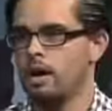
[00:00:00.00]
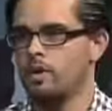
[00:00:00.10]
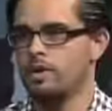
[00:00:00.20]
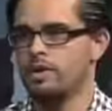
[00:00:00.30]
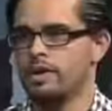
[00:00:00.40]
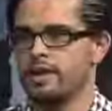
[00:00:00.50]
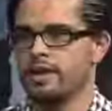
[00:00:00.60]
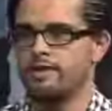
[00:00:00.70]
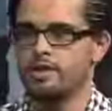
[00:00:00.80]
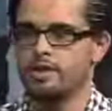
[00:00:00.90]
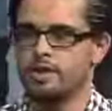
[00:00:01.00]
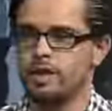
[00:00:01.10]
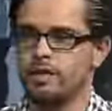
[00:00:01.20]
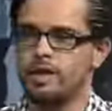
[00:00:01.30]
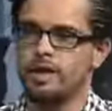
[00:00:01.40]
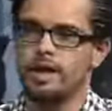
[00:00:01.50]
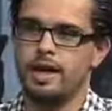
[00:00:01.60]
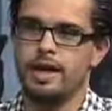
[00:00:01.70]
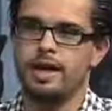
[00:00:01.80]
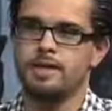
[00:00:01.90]
We were in an infantry unit,
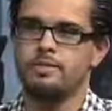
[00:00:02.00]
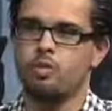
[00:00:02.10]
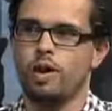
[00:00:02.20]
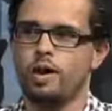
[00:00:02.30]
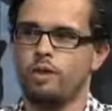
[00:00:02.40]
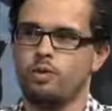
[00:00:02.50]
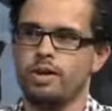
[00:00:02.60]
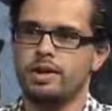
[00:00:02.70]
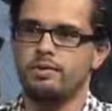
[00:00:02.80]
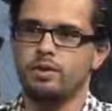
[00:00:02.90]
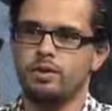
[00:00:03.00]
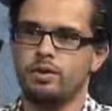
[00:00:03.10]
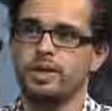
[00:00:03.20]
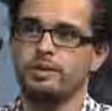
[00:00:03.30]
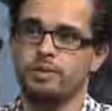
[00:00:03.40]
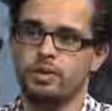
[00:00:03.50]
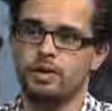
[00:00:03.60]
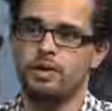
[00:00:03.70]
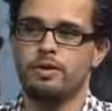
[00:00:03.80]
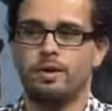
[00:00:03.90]
and when I deployed,